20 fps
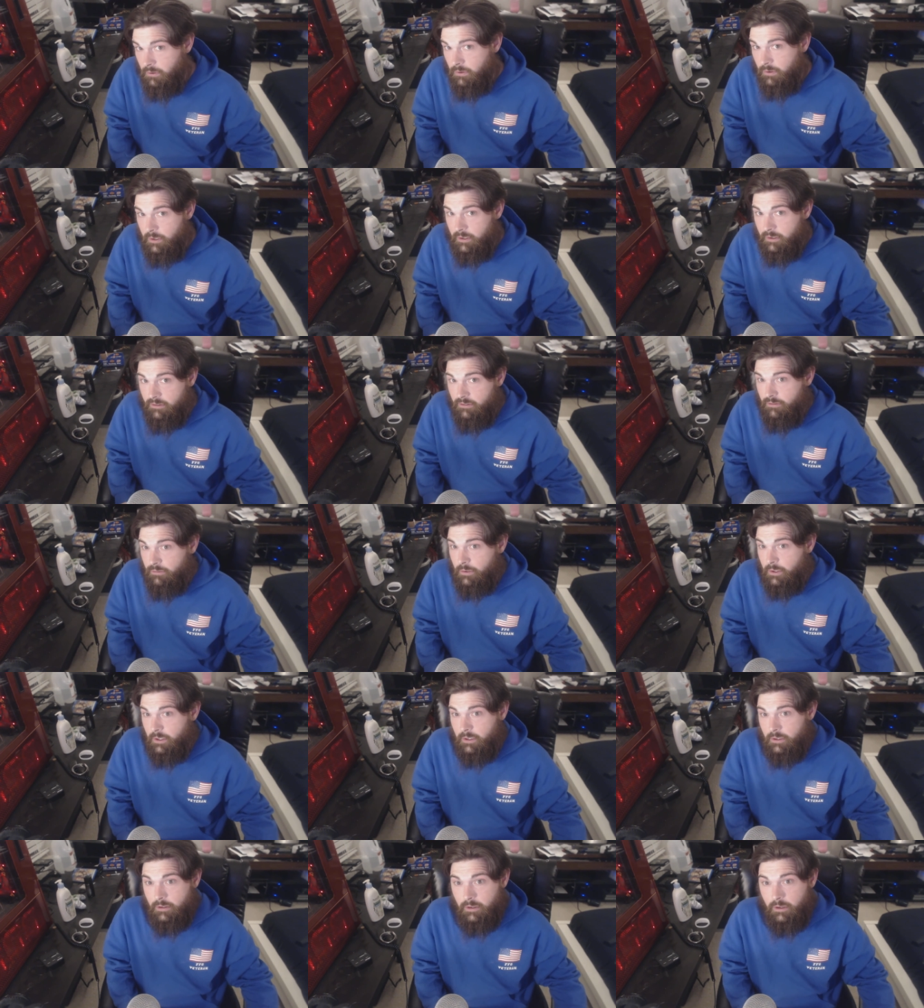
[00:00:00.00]
the point of
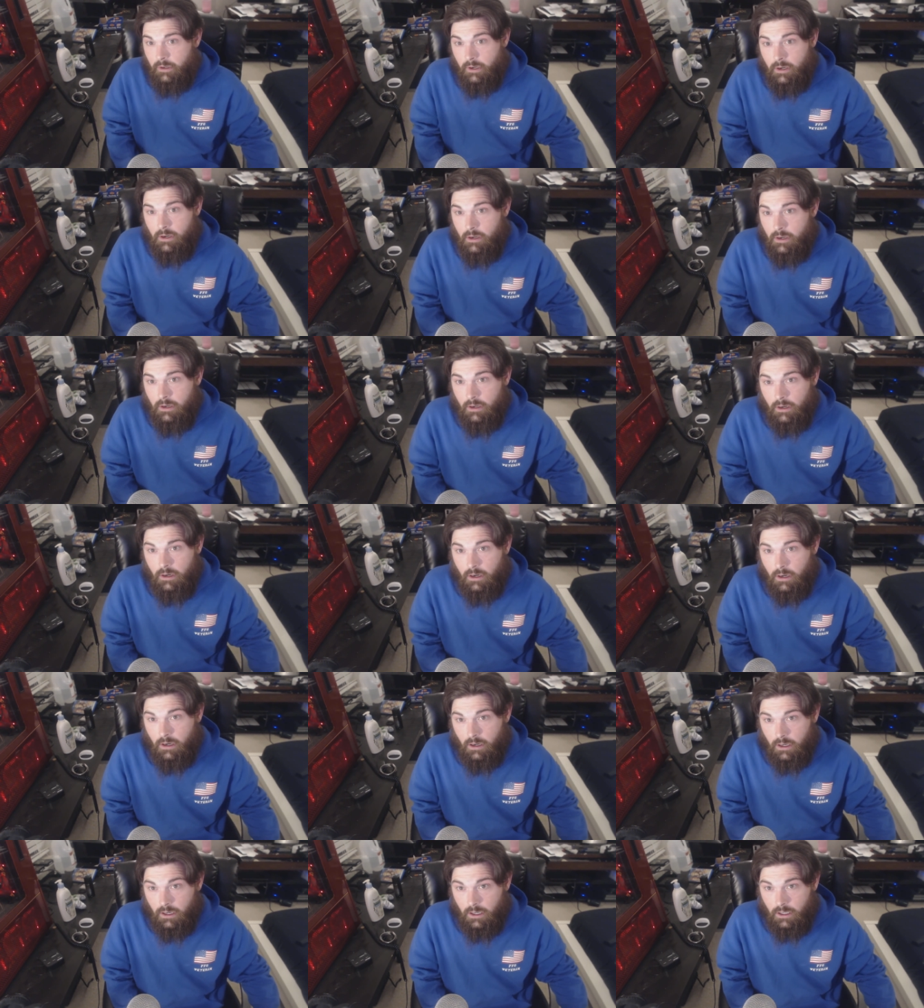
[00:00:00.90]
where
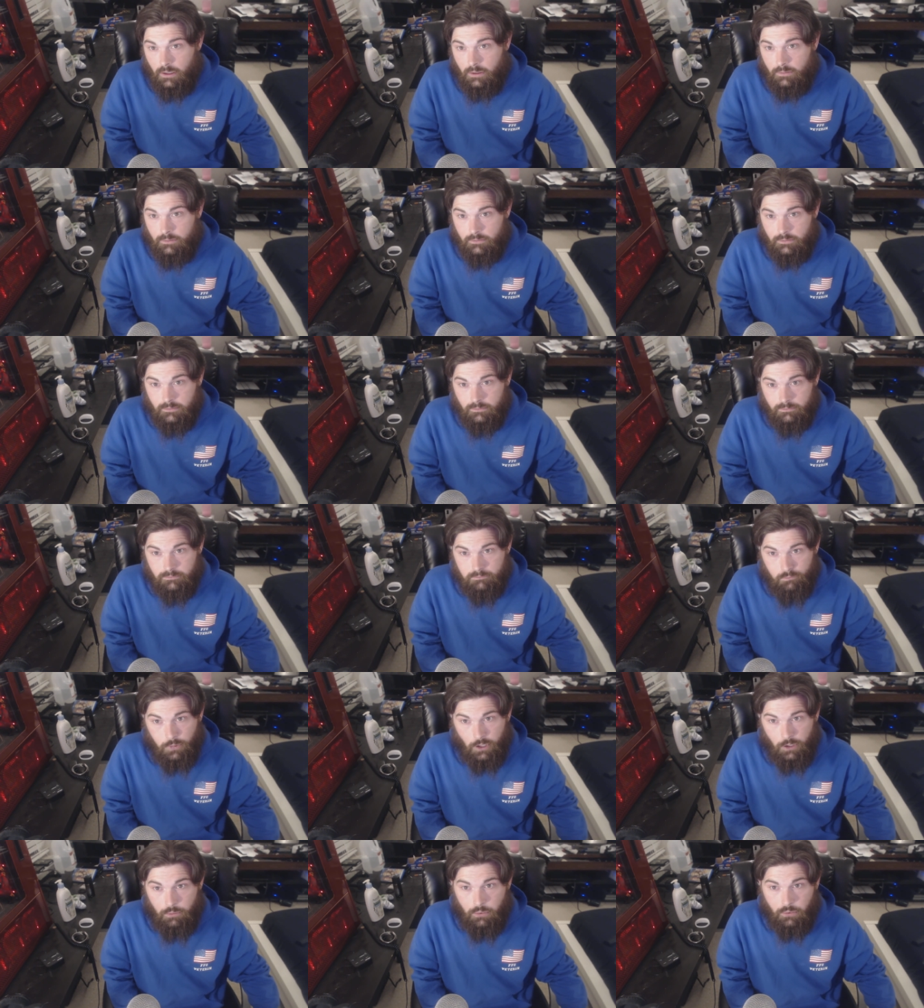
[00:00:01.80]
um,
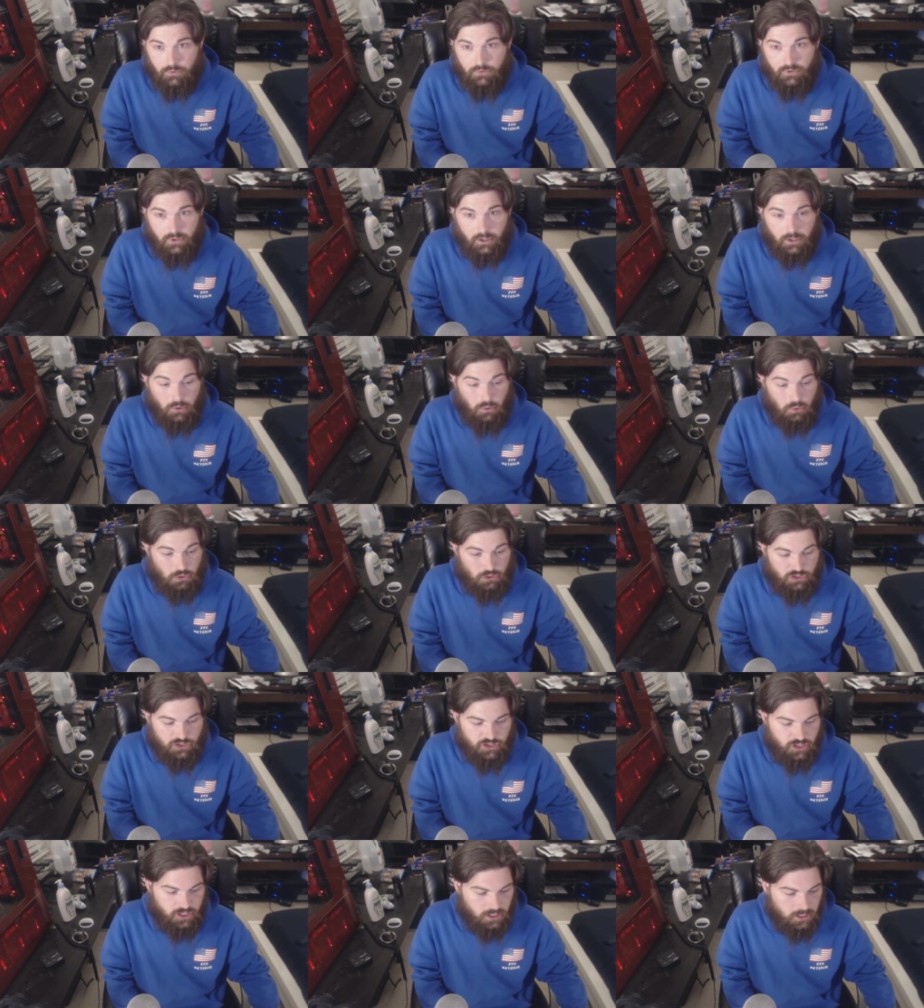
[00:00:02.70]
people said I
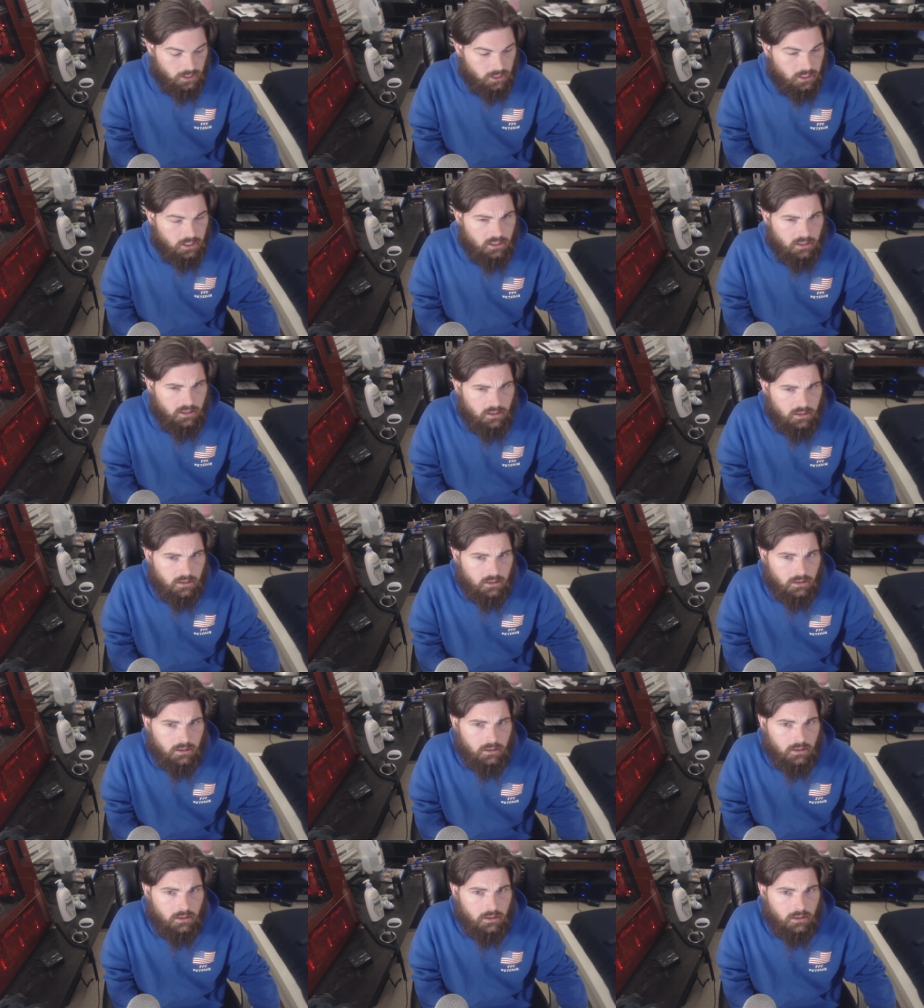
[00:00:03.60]
was cheating